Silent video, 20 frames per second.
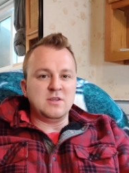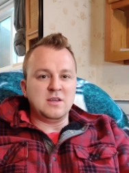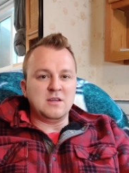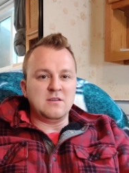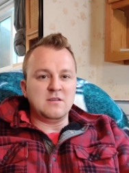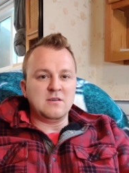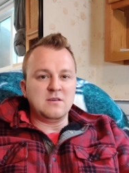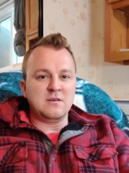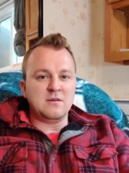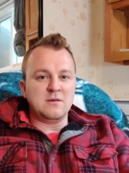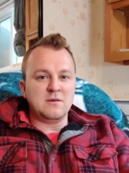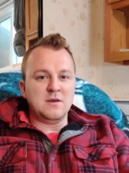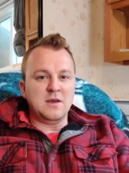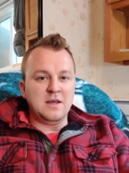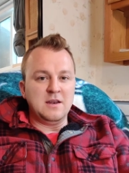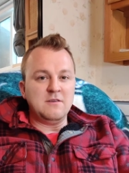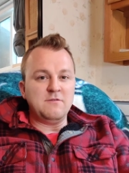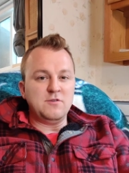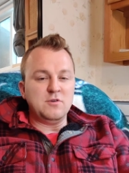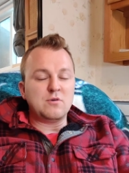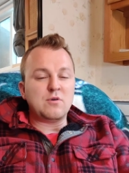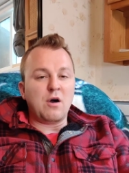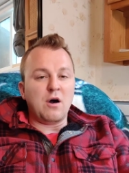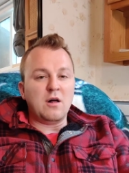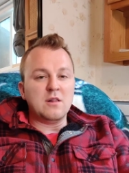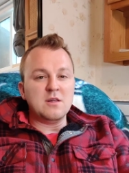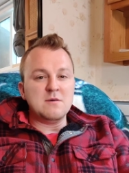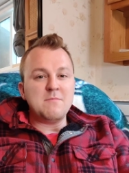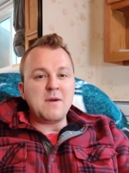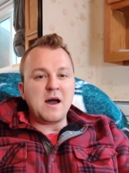need. And if you
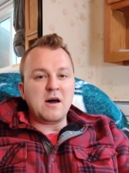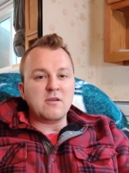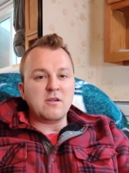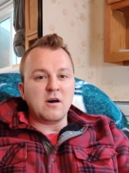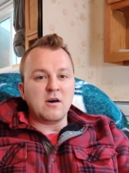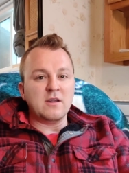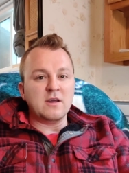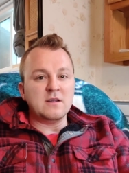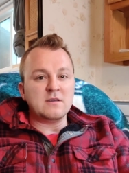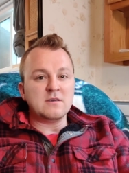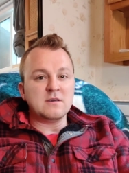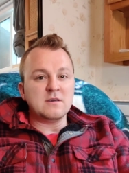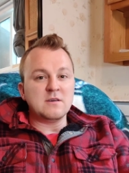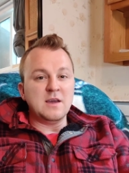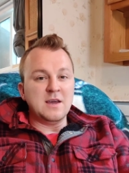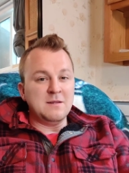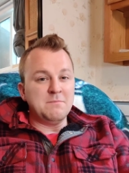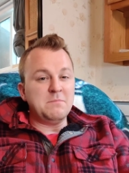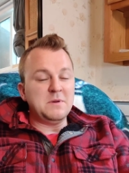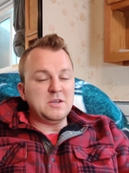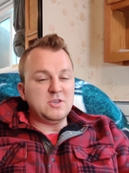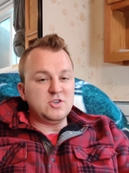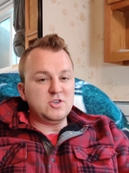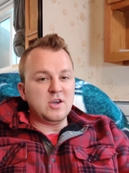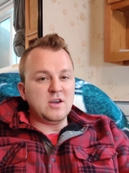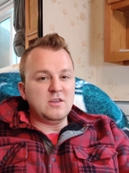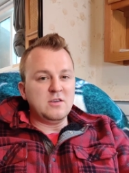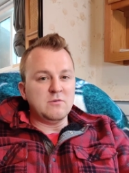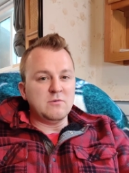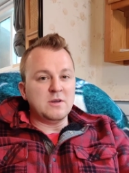call him out on it and be
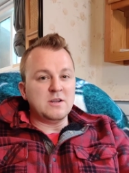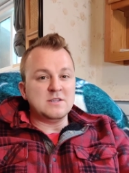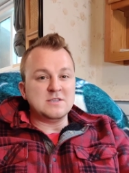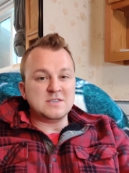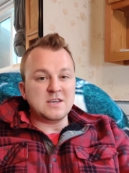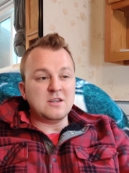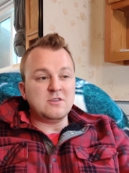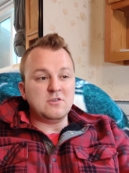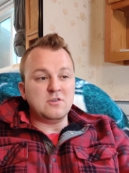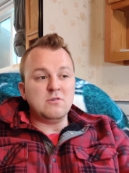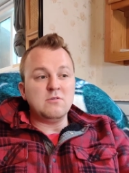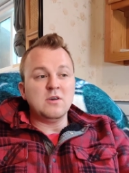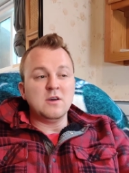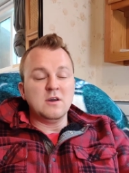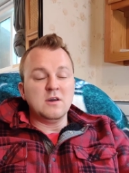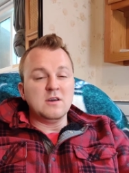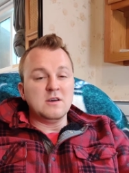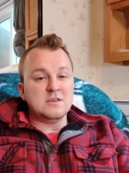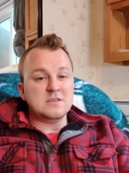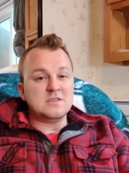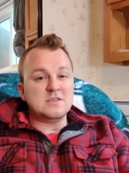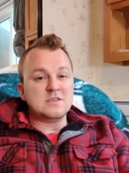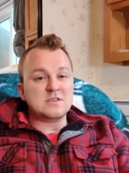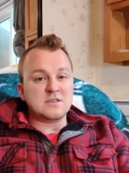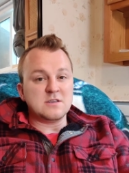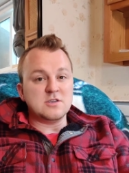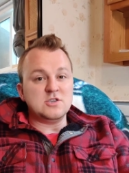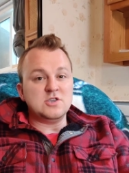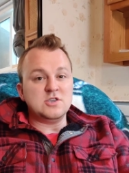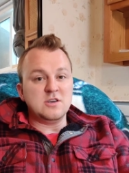genuine and say, dude, is
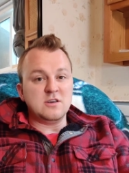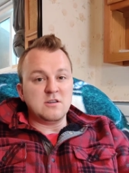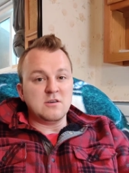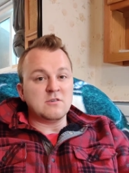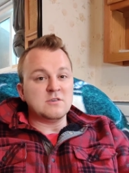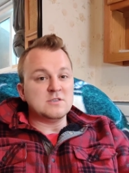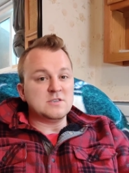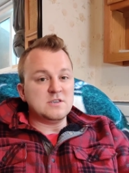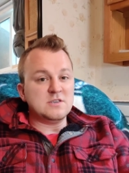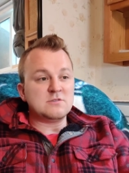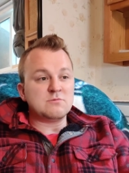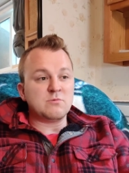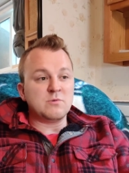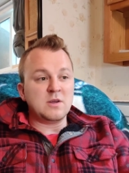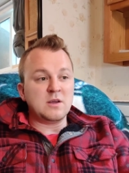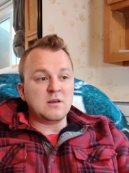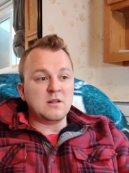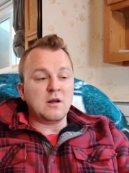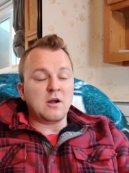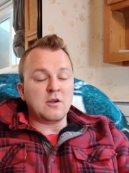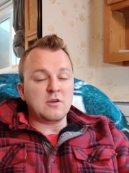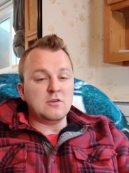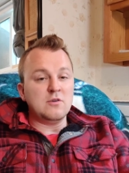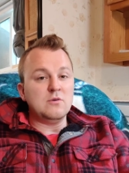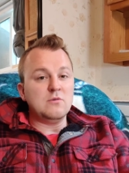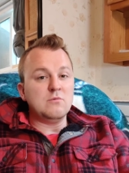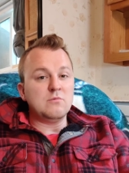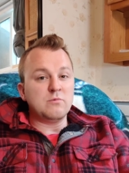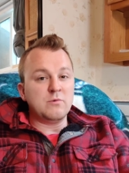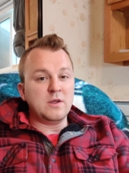this legit or is this real? Are
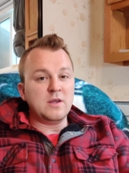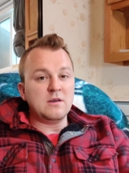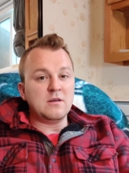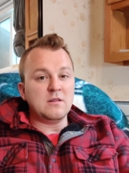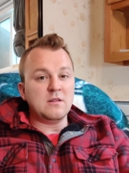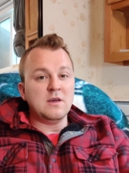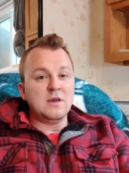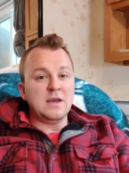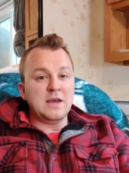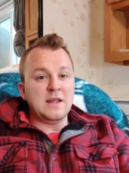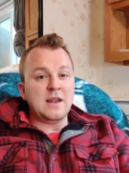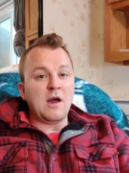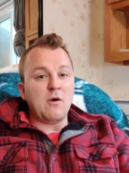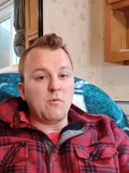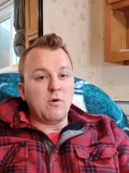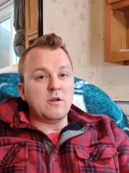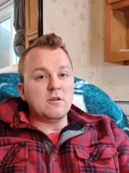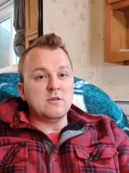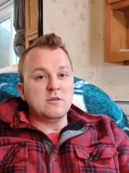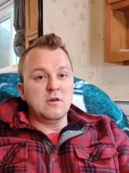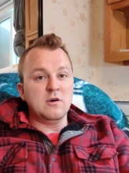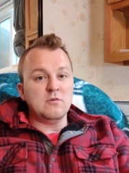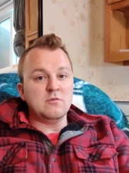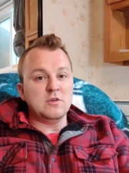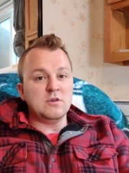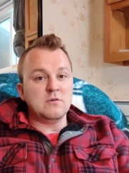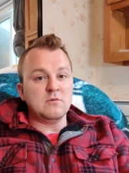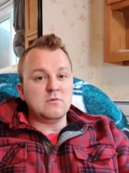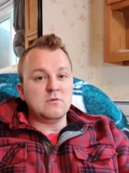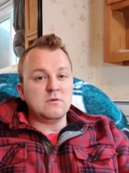you real? And I want to know
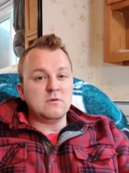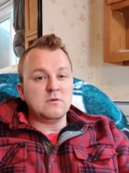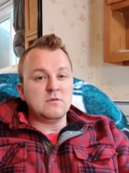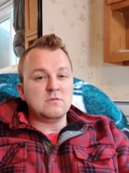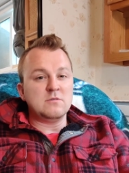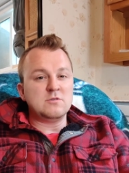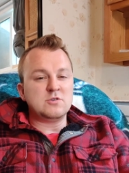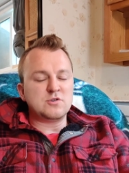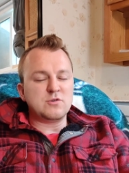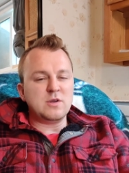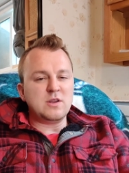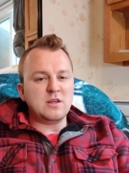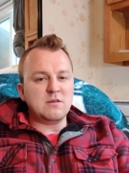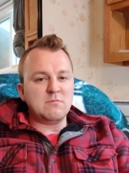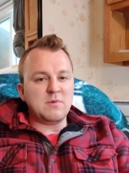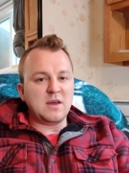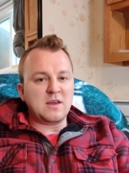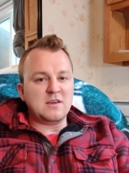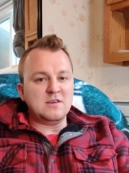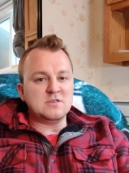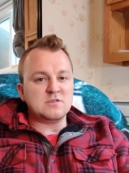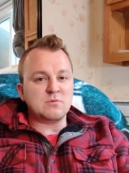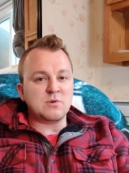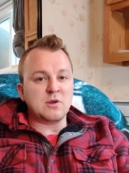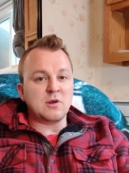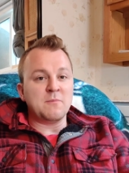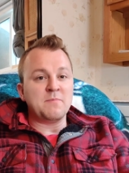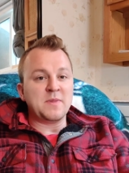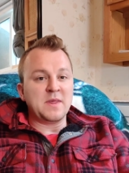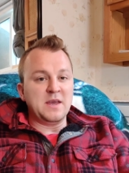you. Treat him like he's
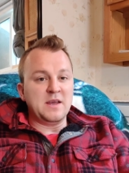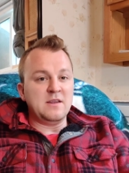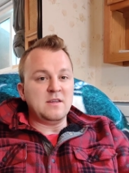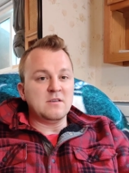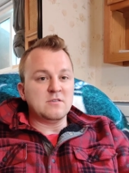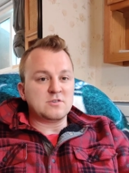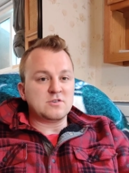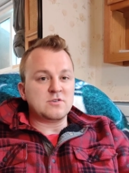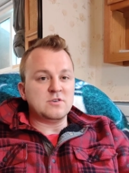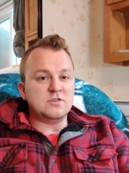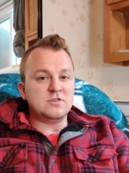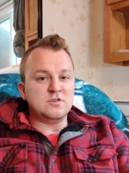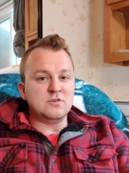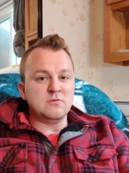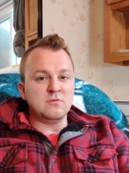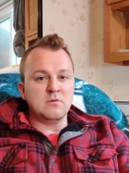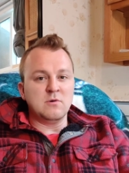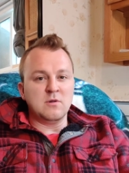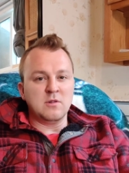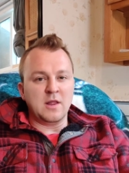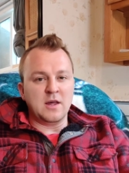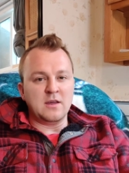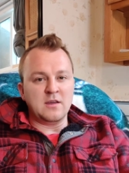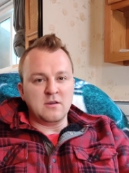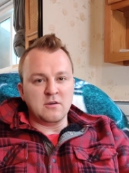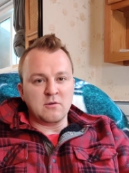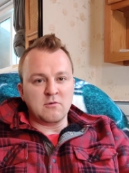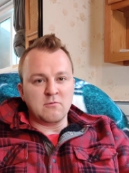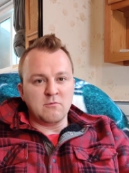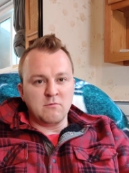real and he'll treat you
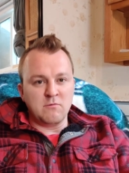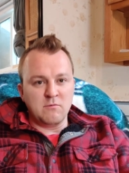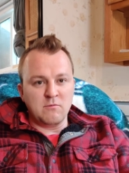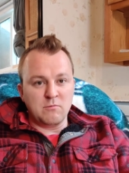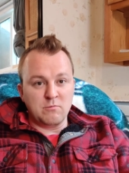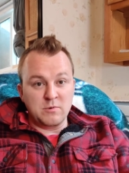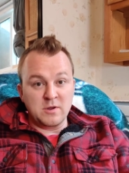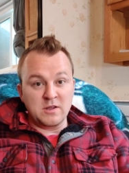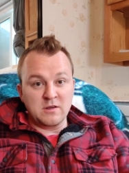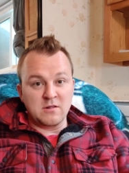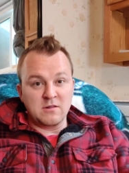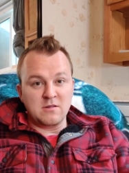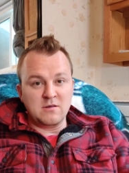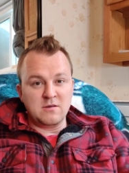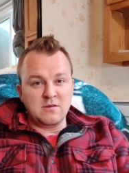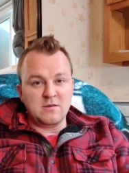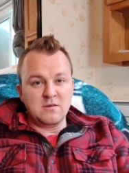like you're real.